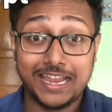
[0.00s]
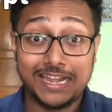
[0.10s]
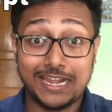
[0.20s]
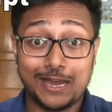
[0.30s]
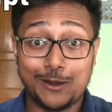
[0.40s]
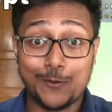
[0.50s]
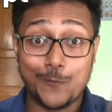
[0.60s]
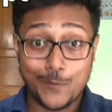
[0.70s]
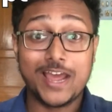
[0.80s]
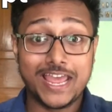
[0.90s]
Now
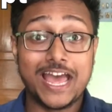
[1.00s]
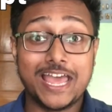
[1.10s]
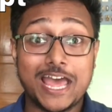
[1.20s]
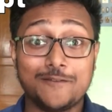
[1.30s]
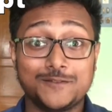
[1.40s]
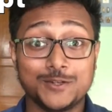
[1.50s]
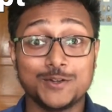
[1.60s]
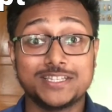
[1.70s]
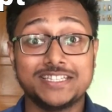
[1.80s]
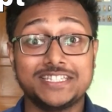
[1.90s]
why I have
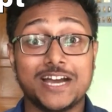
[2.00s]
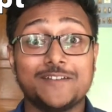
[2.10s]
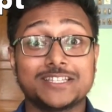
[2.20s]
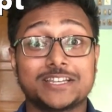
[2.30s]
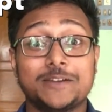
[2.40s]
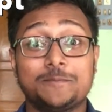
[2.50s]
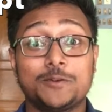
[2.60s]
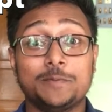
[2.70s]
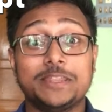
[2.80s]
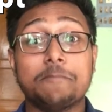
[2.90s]
chosen JavaScript
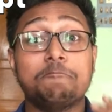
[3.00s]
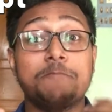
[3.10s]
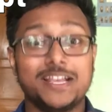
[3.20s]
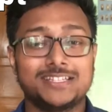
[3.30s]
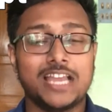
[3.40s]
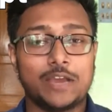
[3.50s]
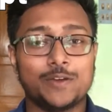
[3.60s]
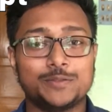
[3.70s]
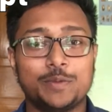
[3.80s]
to be the best language,